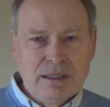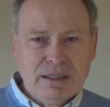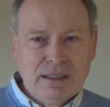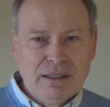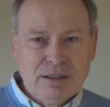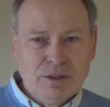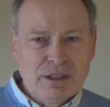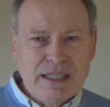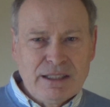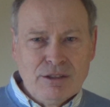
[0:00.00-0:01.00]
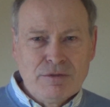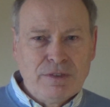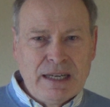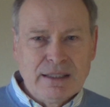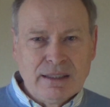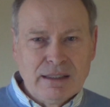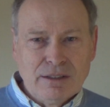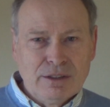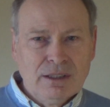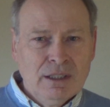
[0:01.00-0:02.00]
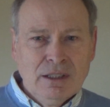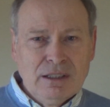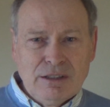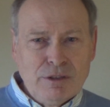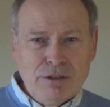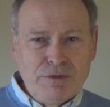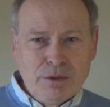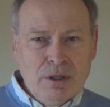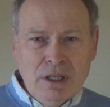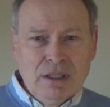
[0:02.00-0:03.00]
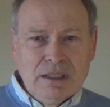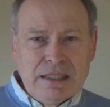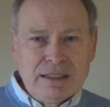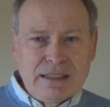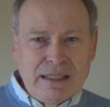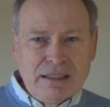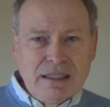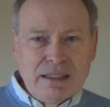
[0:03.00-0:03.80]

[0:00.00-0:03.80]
you get in a fight, and even if you can